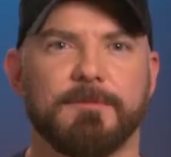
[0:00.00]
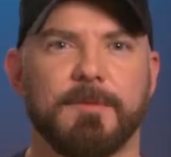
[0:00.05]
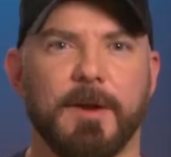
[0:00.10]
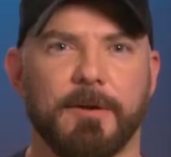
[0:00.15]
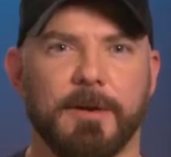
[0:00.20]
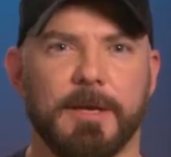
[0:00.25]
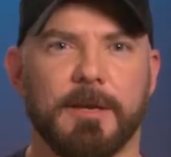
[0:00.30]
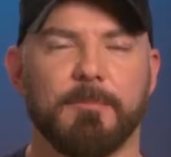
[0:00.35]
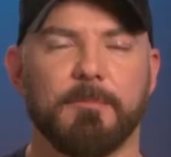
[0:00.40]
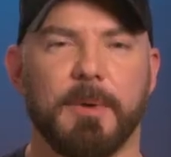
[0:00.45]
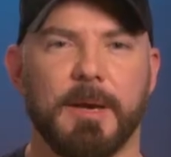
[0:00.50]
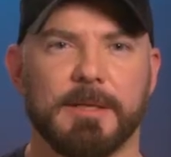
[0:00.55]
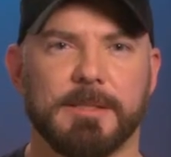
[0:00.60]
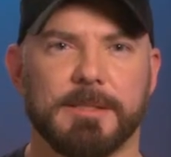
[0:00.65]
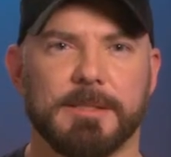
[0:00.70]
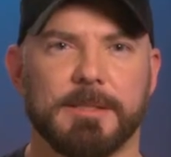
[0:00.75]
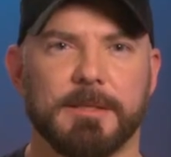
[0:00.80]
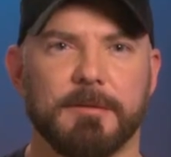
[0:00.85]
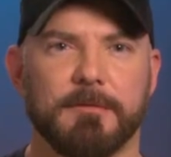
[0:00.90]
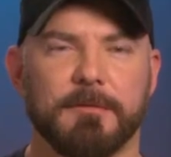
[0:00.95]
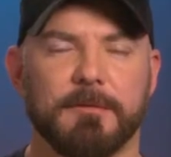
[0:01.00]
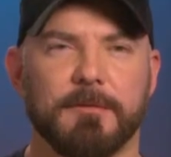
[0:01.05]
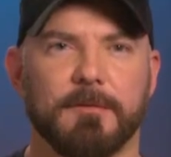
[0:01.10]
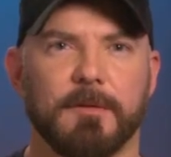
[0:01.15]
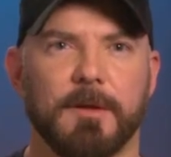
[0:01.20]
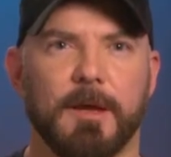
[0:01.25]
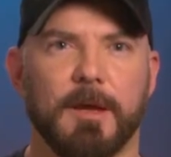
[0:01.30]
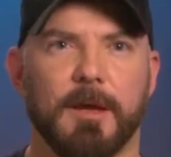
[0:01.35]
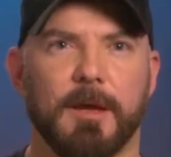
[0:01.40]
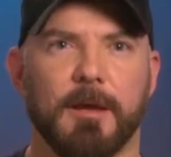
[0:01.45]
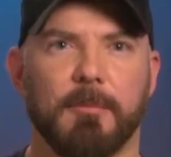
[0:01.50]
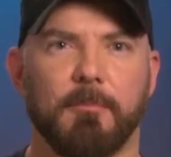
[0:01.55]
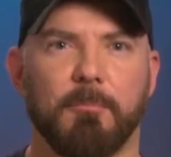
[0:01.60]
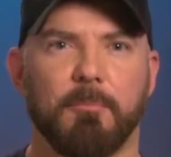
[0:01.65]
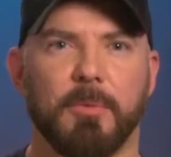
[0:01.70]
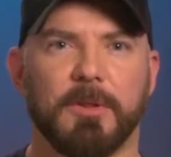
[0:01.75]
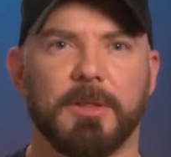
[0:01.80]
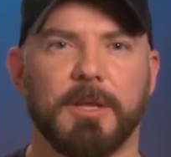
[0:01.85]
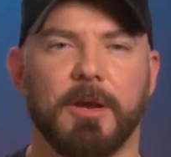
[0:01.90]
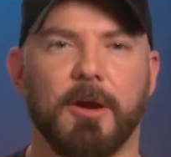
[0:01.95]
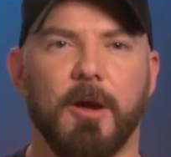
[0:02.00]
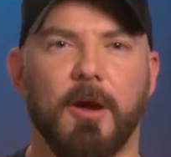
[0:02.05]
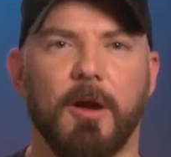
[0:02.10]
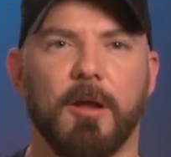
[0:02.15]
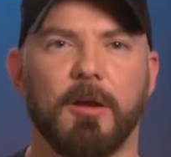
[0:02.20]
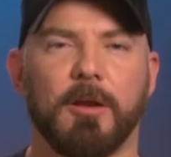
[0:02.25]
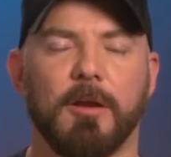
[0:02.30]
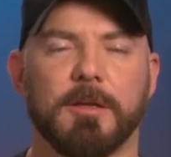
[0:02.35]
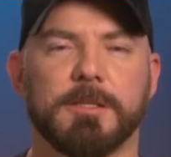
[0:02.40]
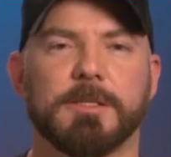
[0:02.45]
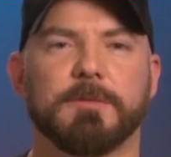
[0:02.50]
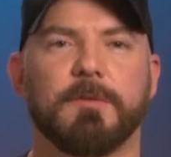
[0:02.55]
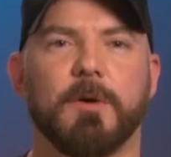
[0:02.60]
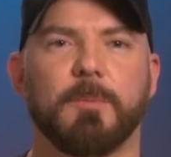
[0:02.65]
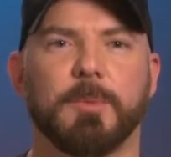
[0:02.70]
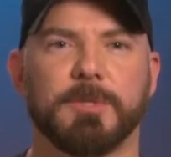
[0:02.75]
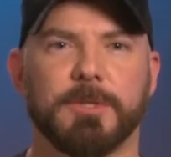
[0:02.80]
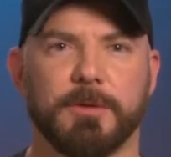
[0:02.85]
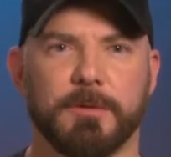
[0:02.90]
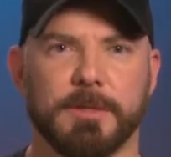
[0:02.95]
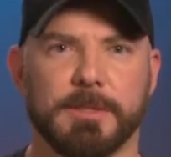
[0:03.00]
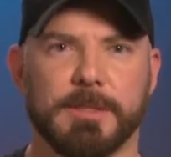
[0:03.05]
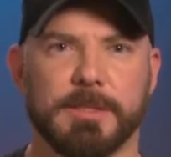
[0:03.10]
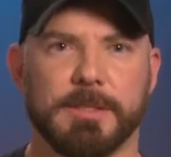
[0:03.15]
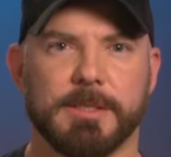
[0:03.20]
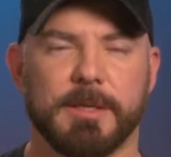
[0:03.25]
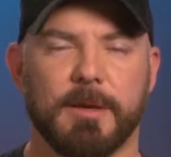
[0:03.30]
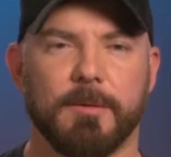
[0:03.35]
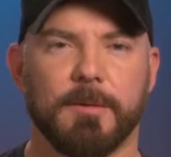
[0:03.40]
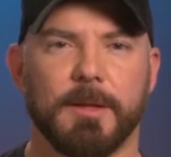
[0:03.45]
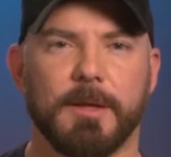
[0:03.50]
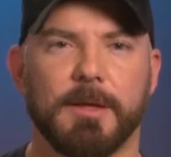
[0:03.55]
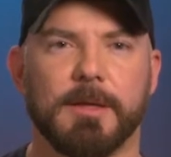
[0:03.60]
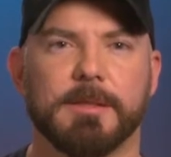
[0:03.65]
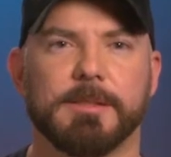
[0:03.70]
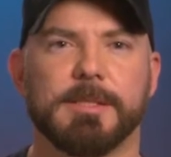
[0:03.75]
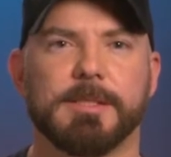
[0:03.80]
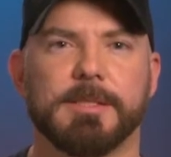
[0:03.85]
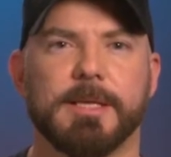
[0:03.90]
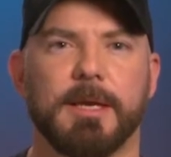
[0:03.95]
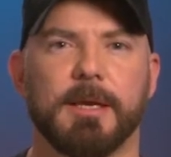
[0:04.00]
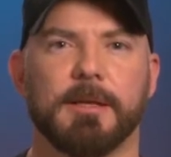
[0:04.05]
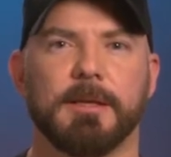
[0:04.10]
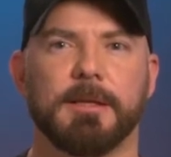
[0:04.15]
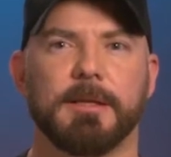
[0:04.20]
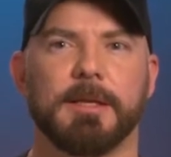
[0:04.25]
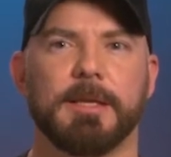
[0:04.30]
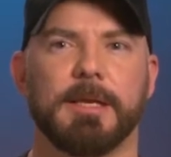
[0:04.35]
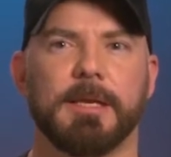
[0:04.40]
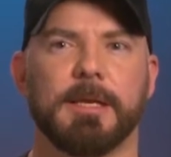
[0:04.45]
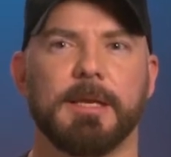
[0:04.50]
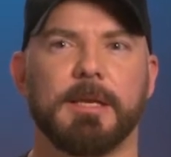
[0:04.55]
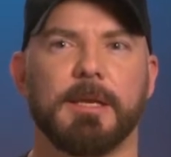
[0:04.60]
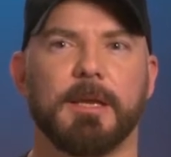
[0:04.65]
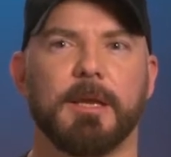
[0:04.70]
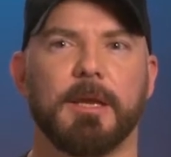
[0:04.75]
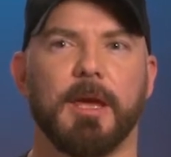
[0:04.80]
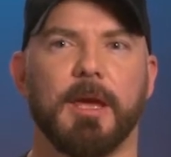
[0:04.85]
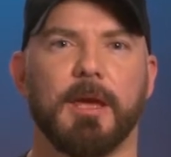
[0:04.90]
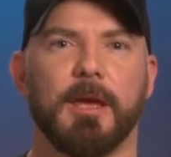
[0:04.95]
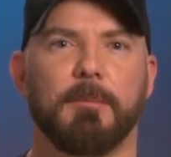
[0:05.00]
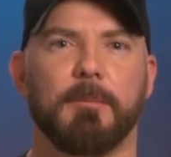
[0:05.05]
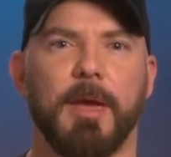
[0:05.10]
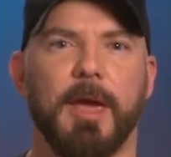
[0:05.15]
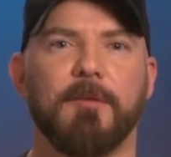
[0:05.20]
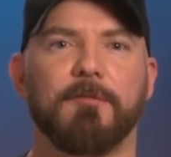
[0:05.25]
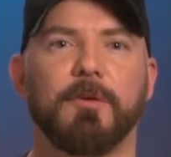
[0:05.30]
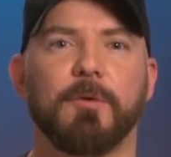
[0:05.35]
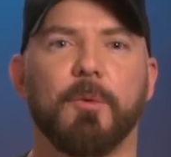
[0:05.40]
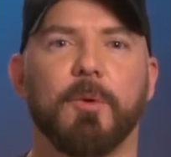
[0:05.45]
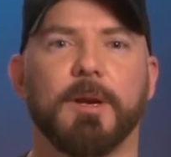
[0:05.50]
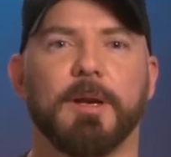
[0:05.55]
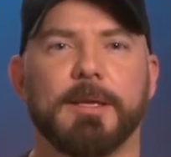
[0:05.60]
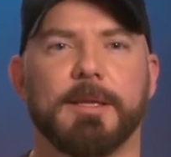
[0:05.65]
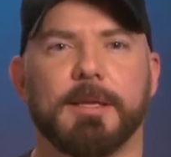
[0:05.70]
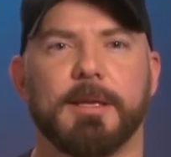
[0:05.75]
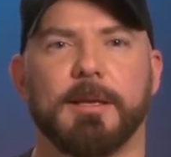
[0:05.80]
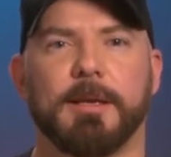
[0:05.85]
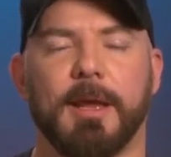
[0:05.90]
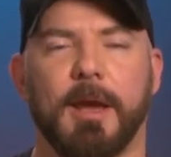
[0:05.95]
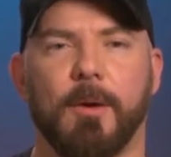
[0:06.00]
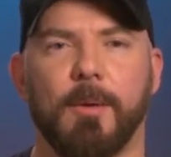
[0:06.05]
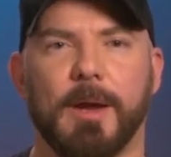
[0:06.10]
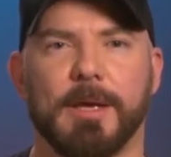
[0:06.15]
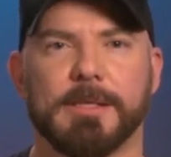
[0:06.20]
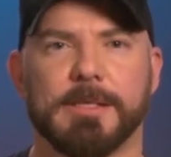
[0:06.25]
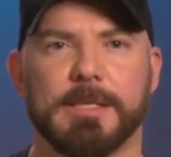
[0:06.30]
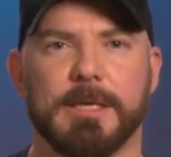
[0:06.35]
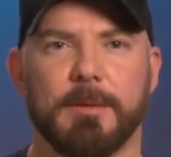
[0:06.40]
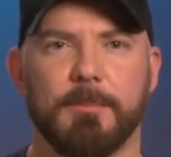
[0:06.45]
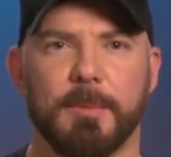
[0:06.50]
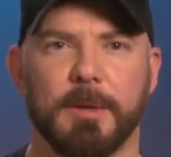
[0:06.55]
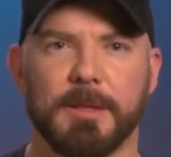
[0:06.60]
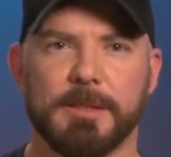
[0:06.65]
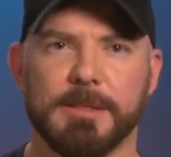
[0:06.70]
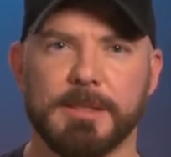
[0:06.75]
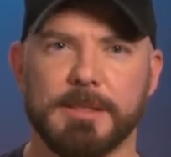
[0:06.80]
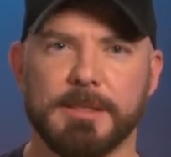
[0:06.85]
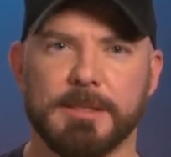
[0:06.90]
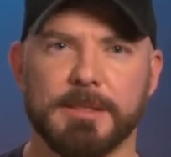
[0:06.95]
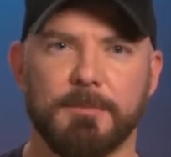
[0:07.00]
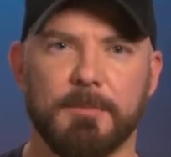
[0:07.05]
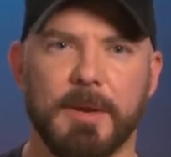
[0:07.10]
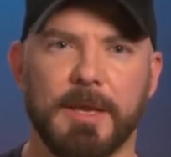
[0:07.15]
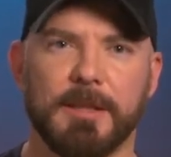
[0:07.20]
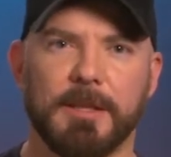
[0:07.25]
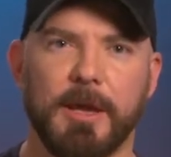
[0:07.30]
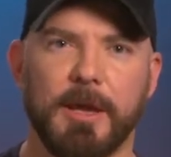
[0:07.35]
very competitive, but there are lots of opportunities out there. Certainly, everyone I think now has the ability to make